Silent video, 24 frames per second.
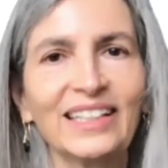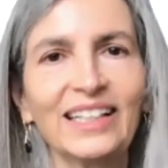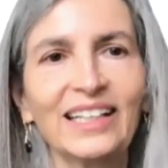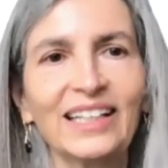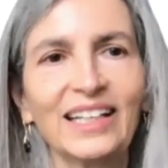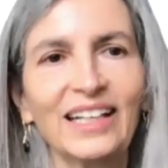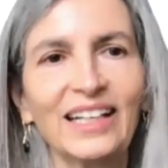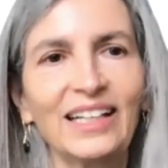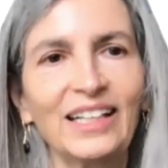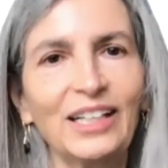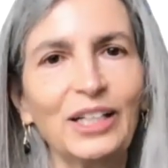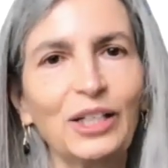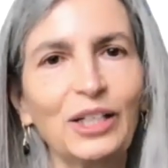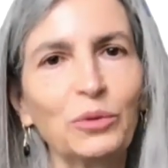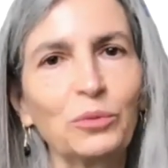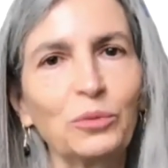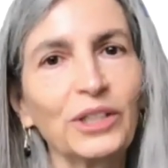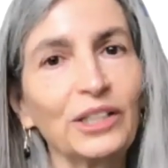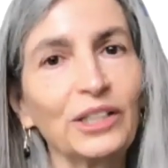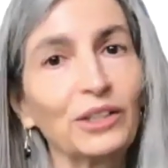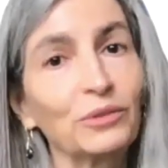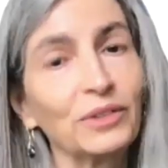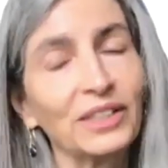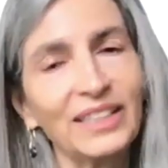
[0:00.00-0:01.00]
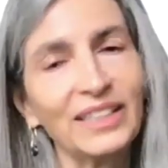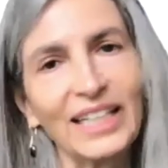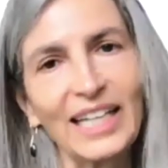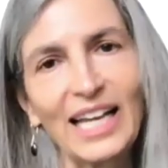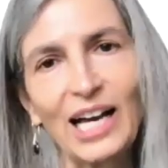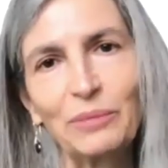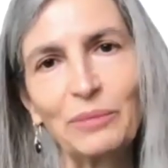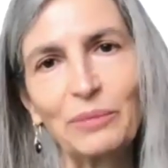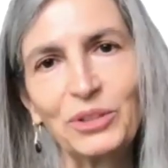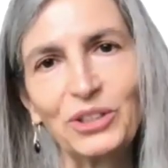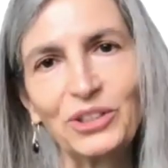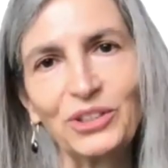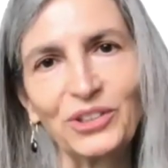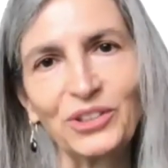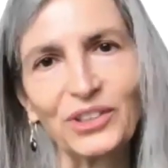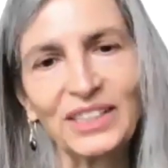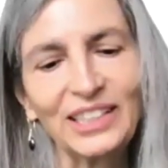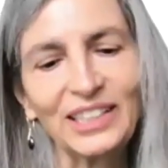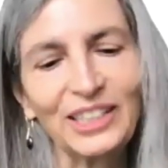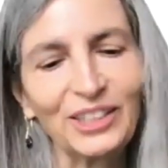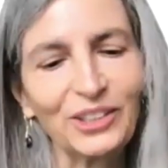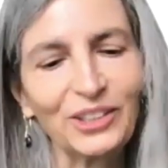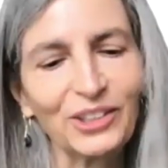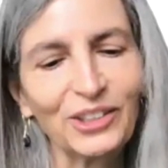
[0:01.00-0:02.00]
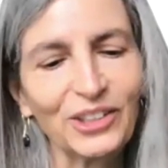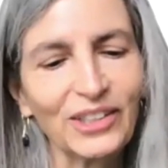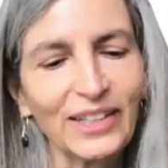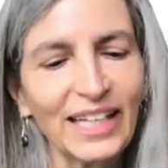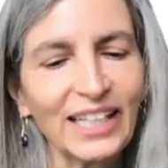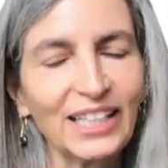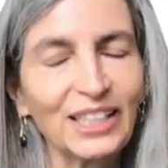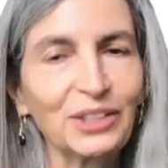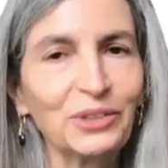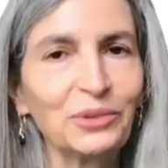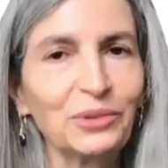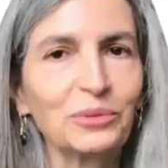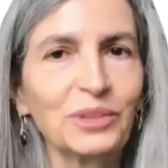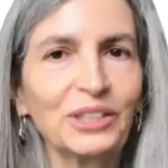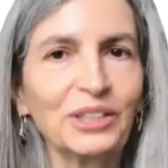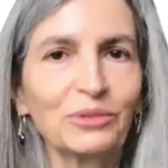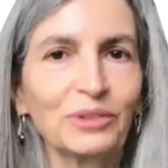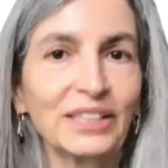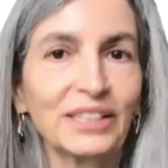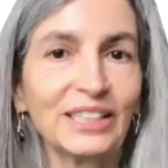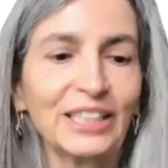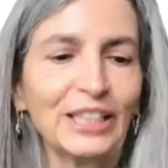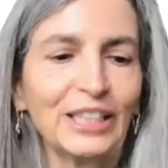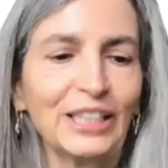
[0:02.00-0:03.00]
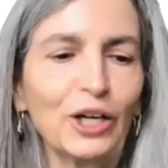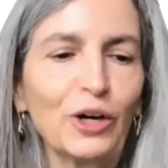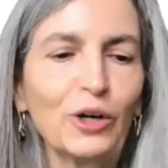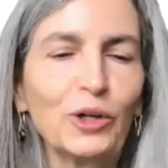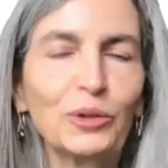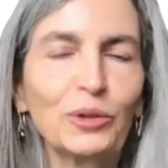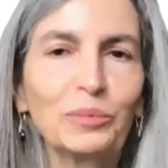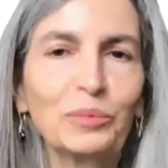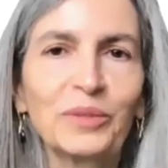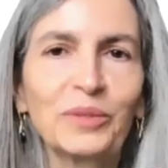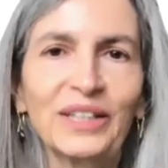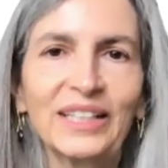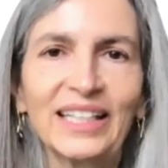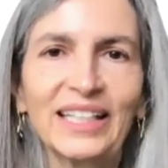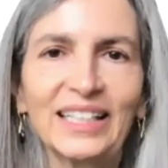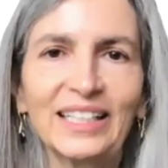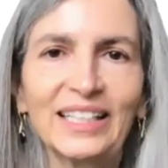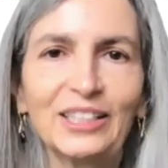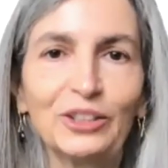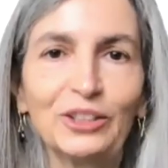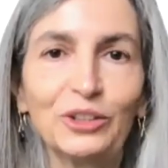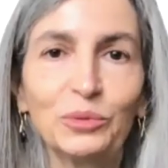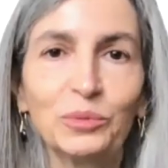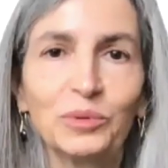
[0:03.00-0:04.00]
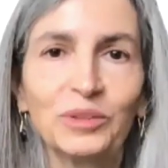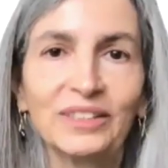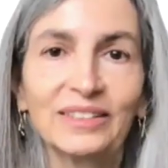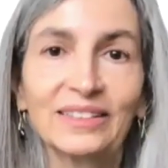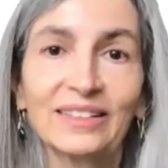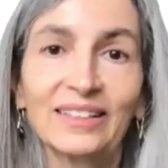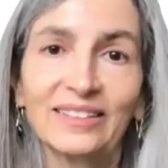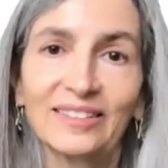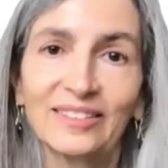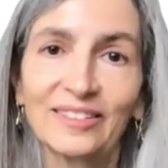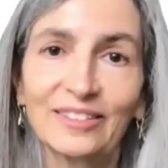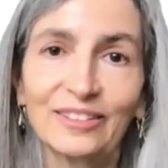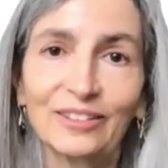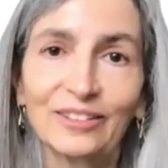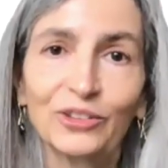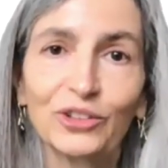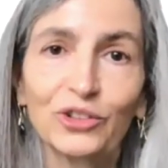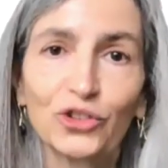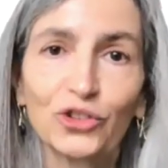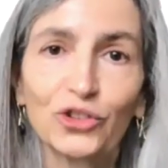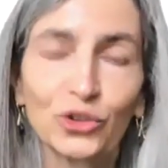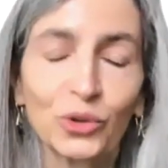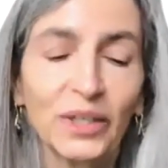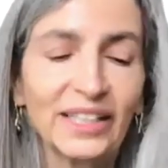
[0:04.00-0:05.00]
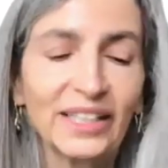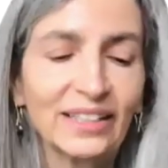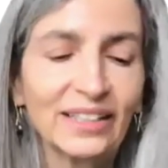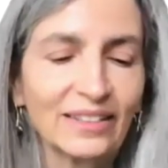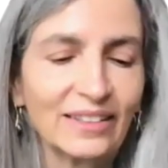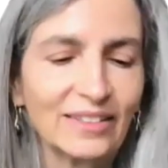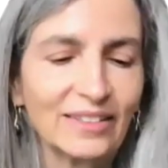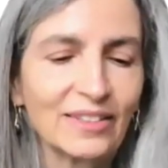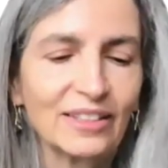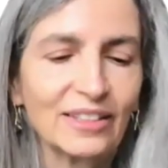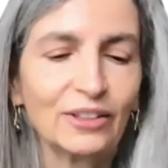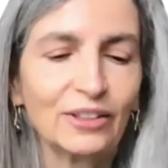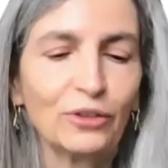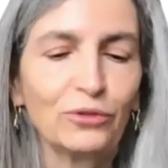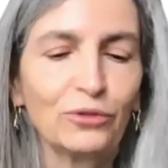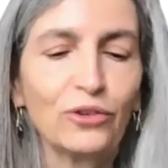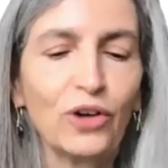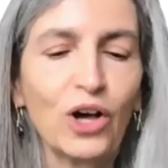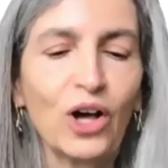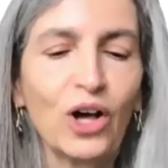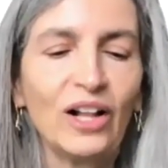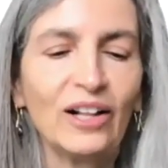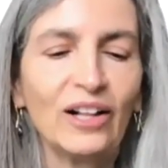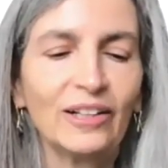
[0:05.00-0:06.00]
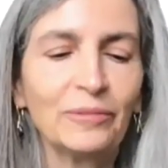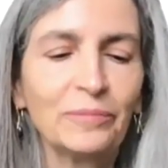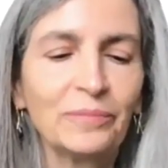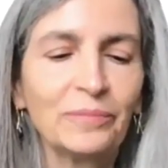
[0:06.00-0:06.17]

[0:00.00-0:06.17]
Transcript: We're really happy you're here, and we really hope that you will consider joining us in the fall.